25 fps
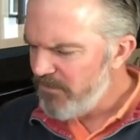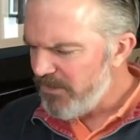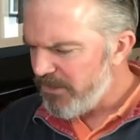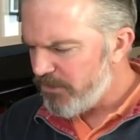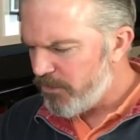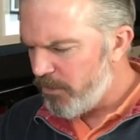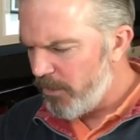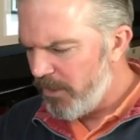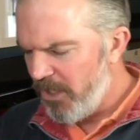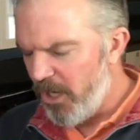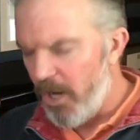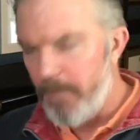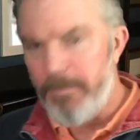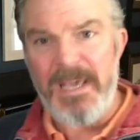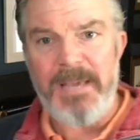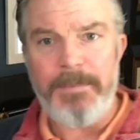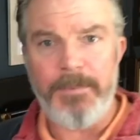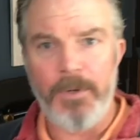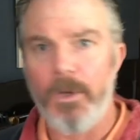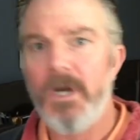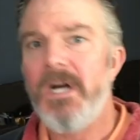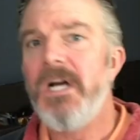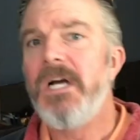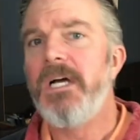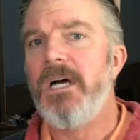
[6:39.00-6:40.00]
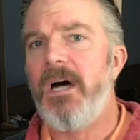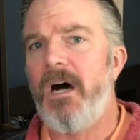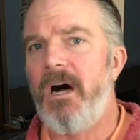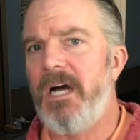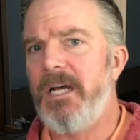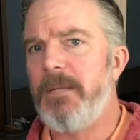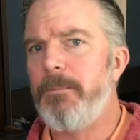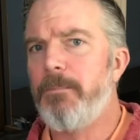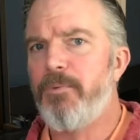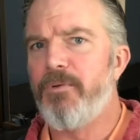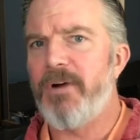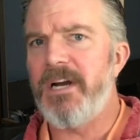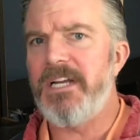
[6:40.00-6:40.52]
To a lot of people, I
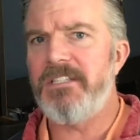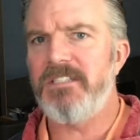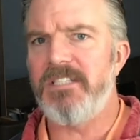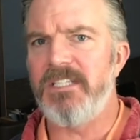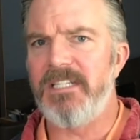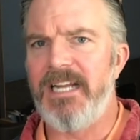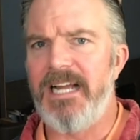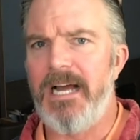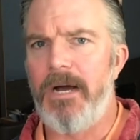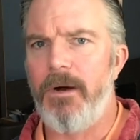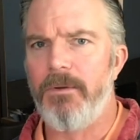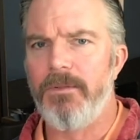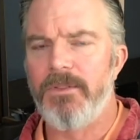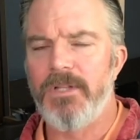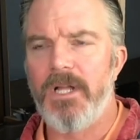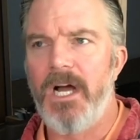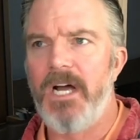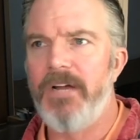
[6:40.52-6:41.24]
embrace it now.